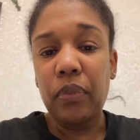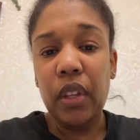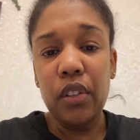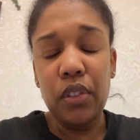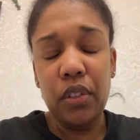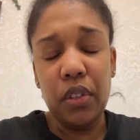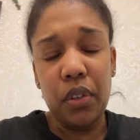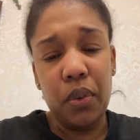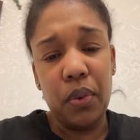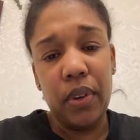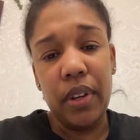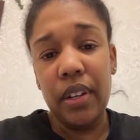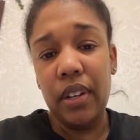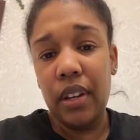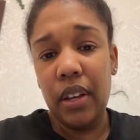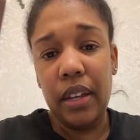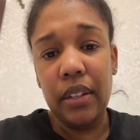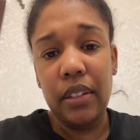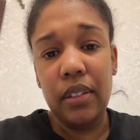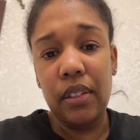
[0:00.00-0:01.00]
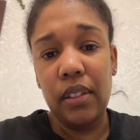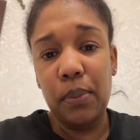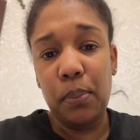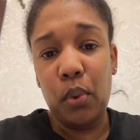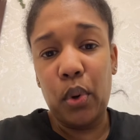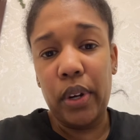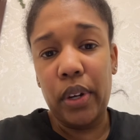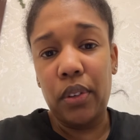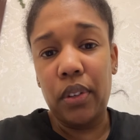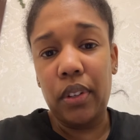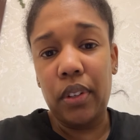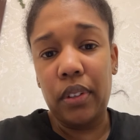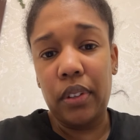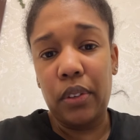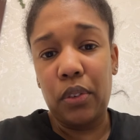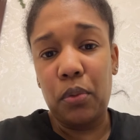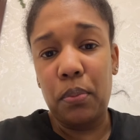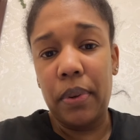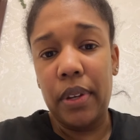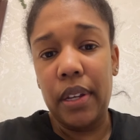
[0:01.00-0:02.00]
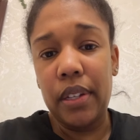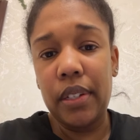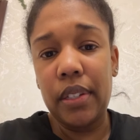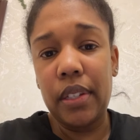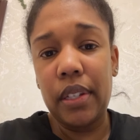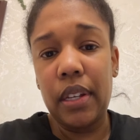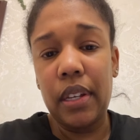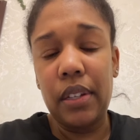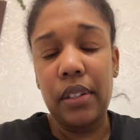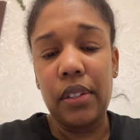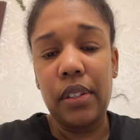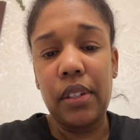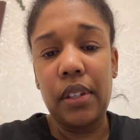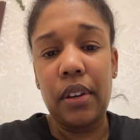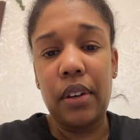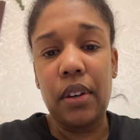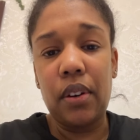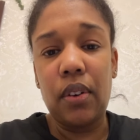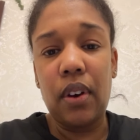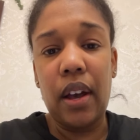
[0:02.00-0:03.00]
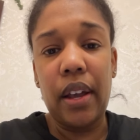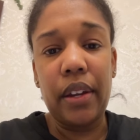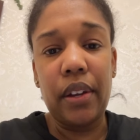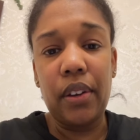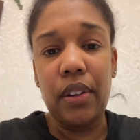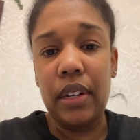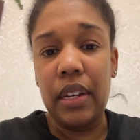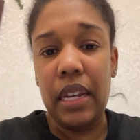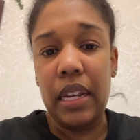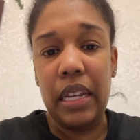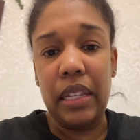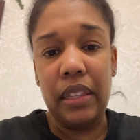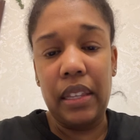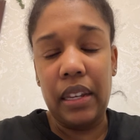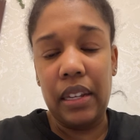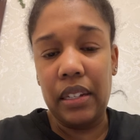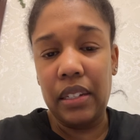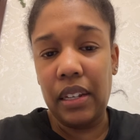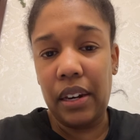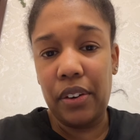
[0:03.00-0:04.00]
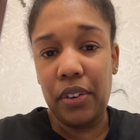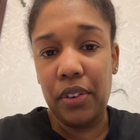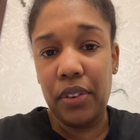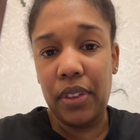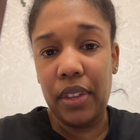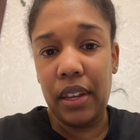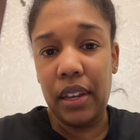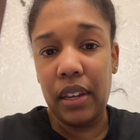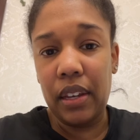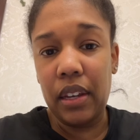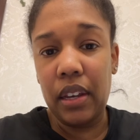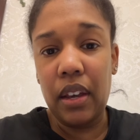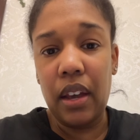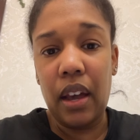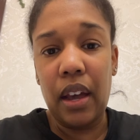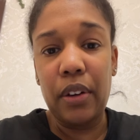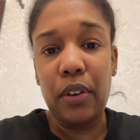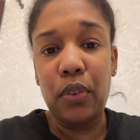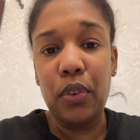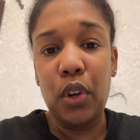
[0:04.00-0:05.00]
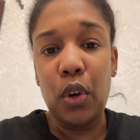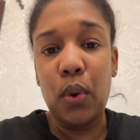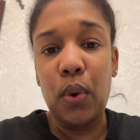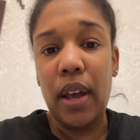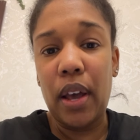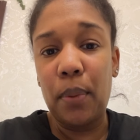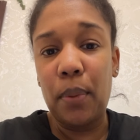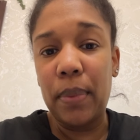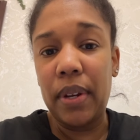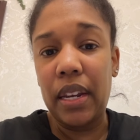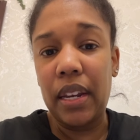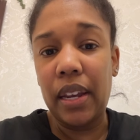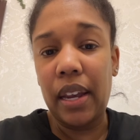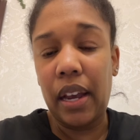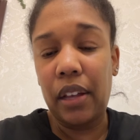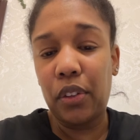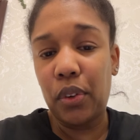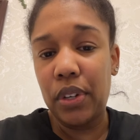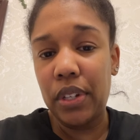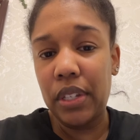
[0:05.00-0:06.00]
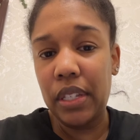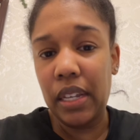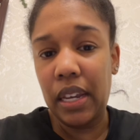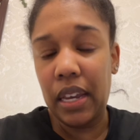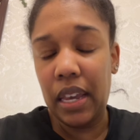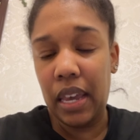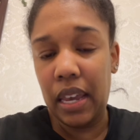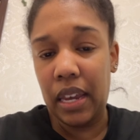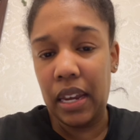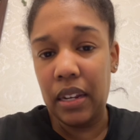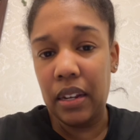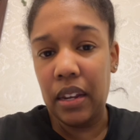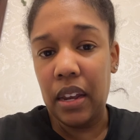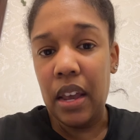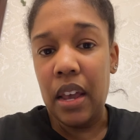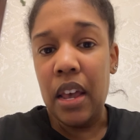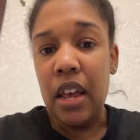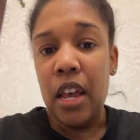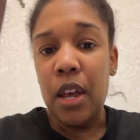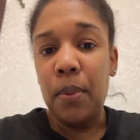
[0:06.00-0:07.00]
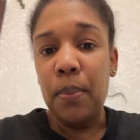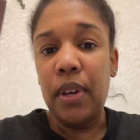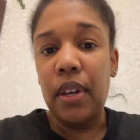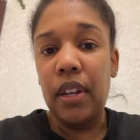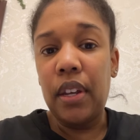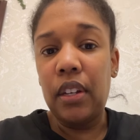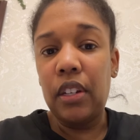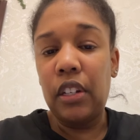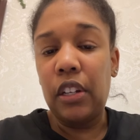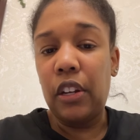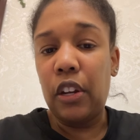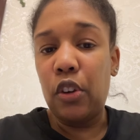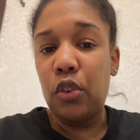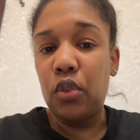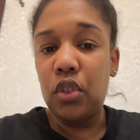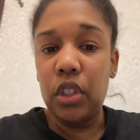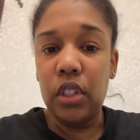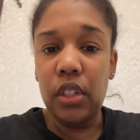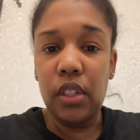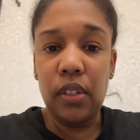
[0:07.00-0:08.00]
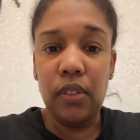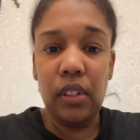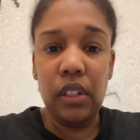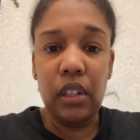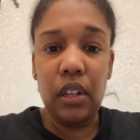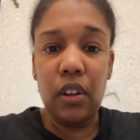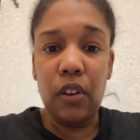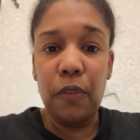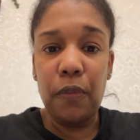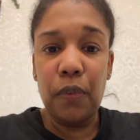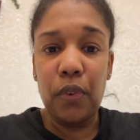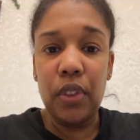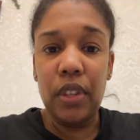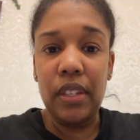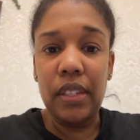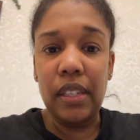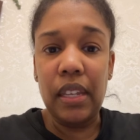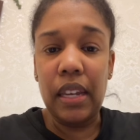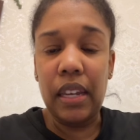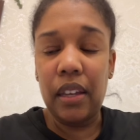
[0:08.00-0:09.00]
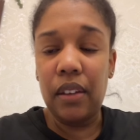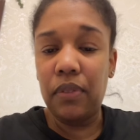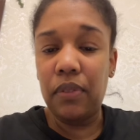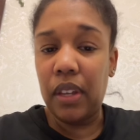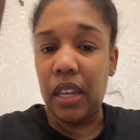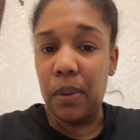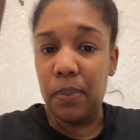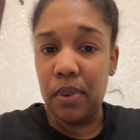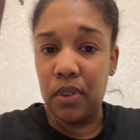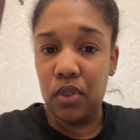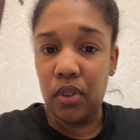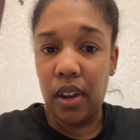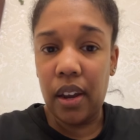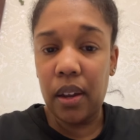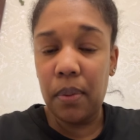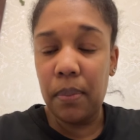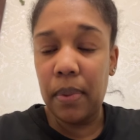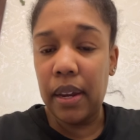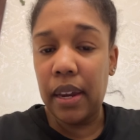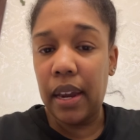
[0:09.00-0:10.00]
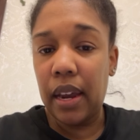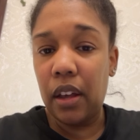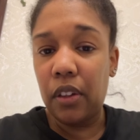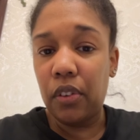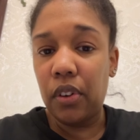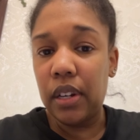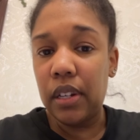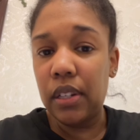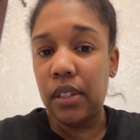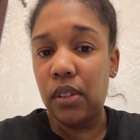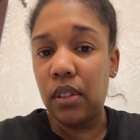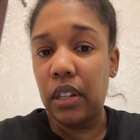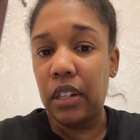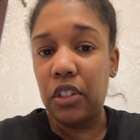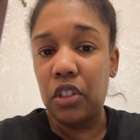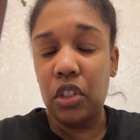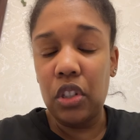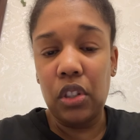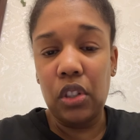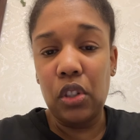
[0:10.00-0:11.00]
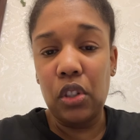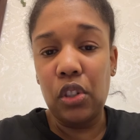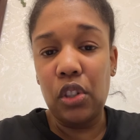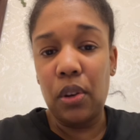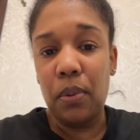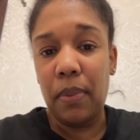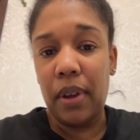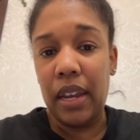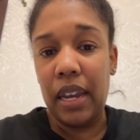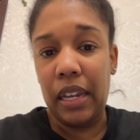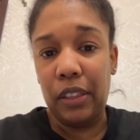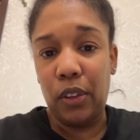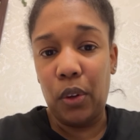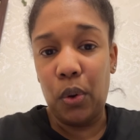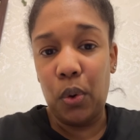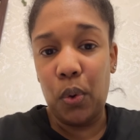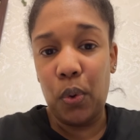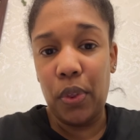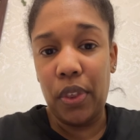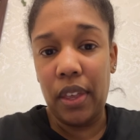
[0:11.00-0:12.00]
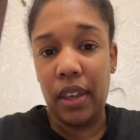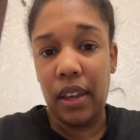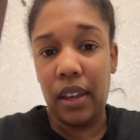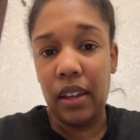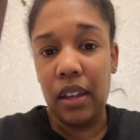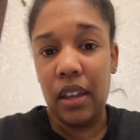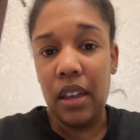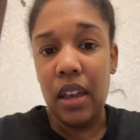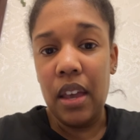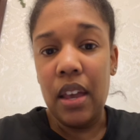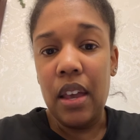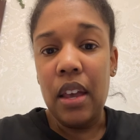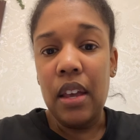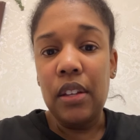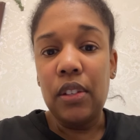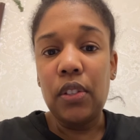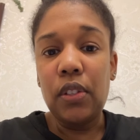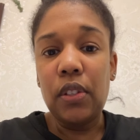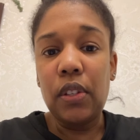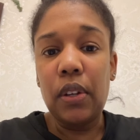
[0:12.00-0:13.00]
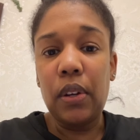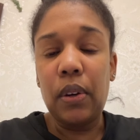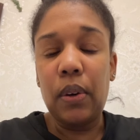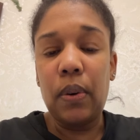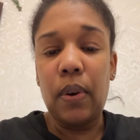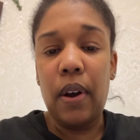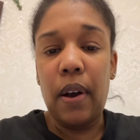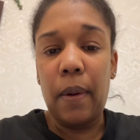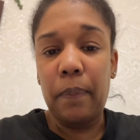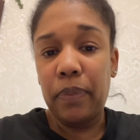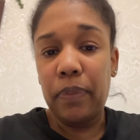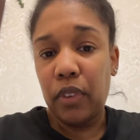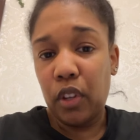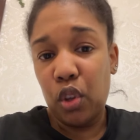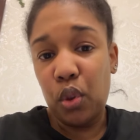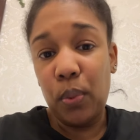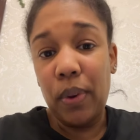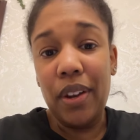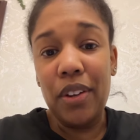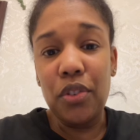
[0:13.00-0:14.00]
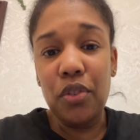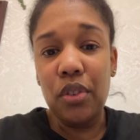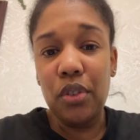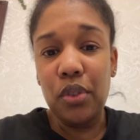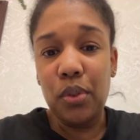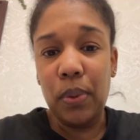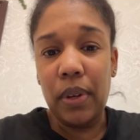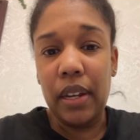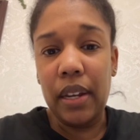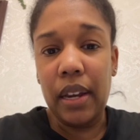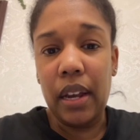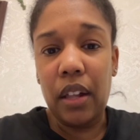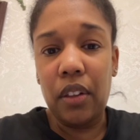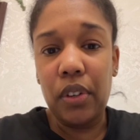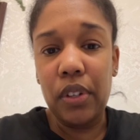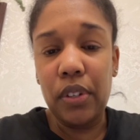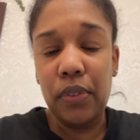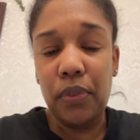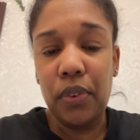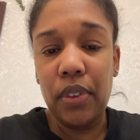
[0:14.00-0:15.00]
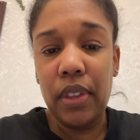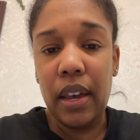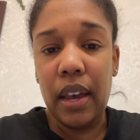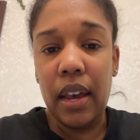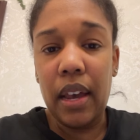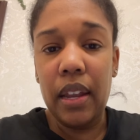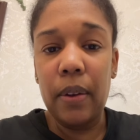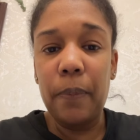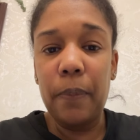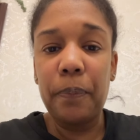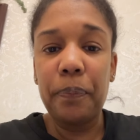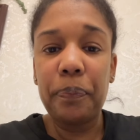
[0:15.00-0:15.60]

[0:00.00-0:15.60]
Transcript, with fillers: so it had spoiled a little bit, and so I couldn't eat the entire thing. I don't know how many calories I ate, but you know, just you know, for the sake of keeping track of my calories, let's just assume I ate the whole thing. So um, 320 calories for that